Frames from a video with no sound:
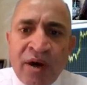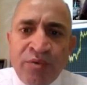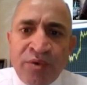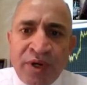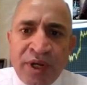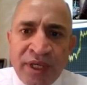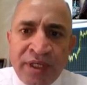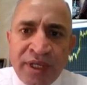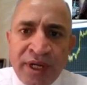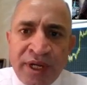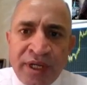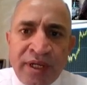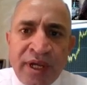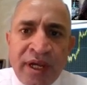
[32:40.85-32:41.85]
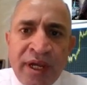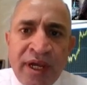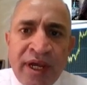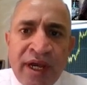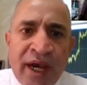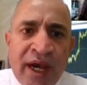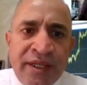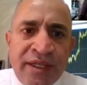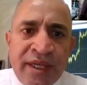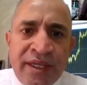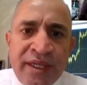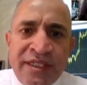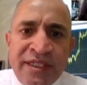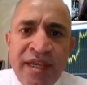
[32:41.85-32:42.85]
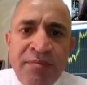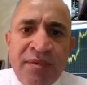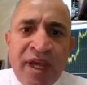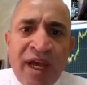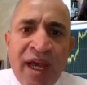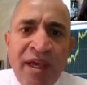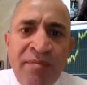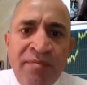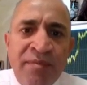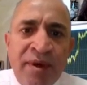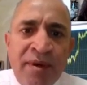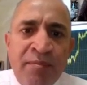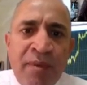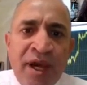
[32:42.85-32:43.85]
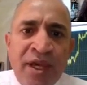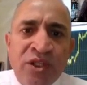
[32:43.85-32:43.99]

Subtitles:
down trend. And at the same time,